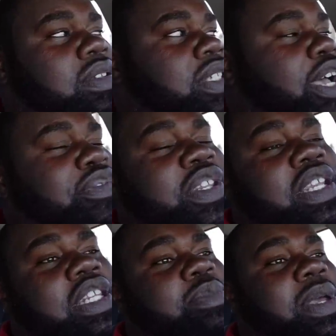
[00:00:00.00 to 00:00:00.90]

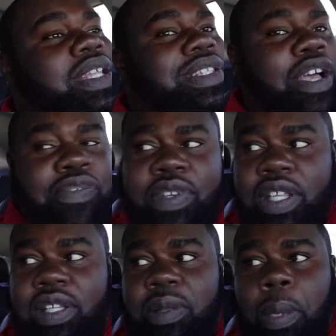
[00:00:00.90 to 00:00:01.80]
Definitely, man,
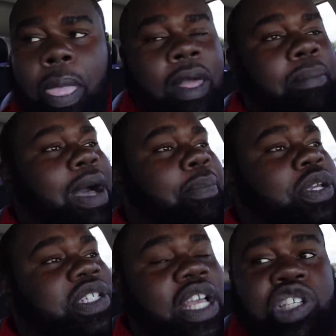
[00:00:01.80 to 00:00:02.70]
definitely. But I
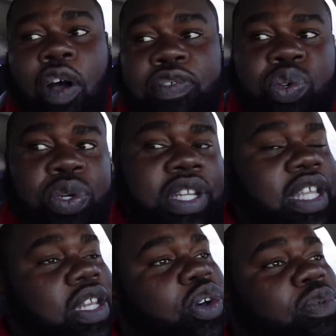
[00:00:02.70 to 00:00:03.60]
appreciate y'all for tuning
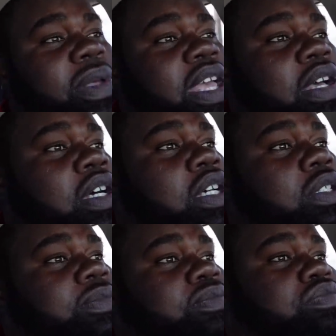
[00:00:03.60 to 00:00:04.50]
in, though, man.
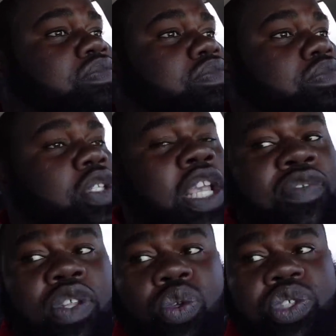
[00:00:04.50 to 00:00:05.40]
Um,
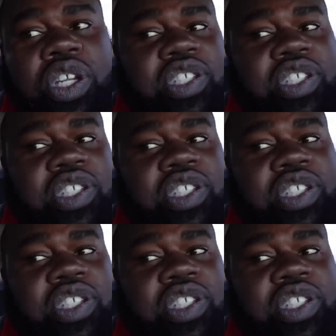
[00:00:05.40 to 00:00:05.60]
if you're new to the